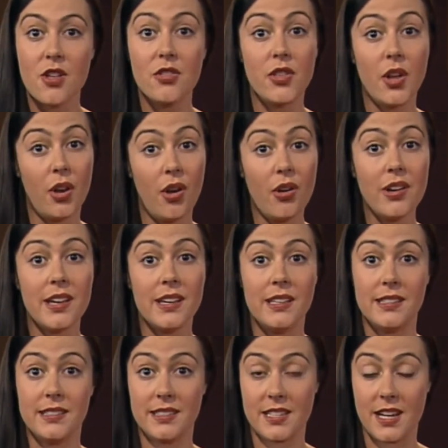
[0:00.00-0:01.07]
The longer
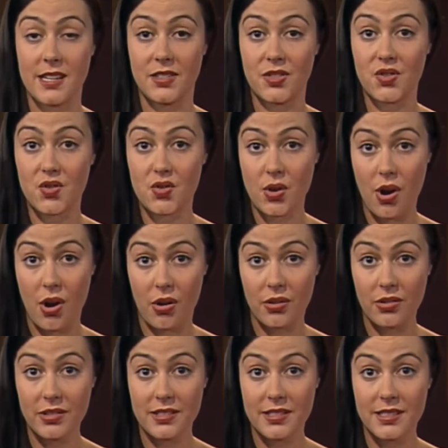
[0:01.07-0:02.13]
it stays strong,
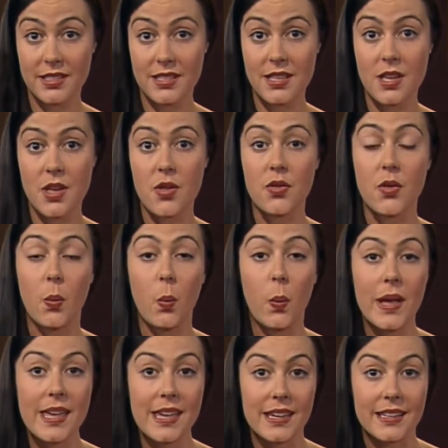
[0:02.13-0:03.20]
the
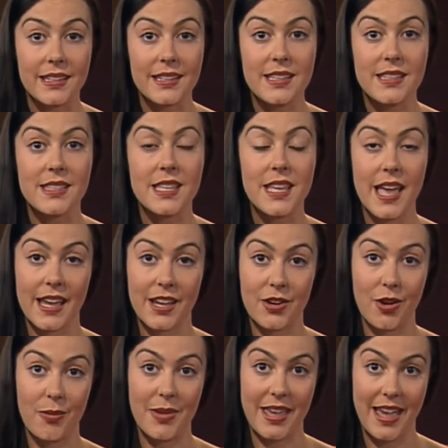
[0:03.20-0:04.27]
weaker the
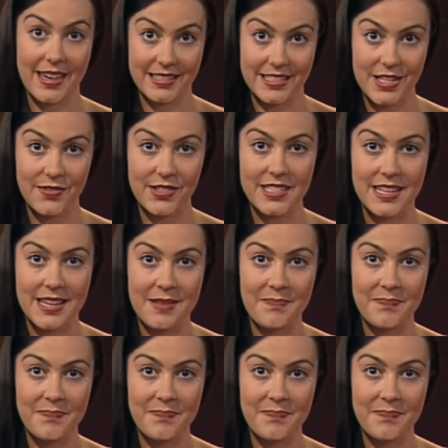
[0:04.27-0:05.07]
economic activity.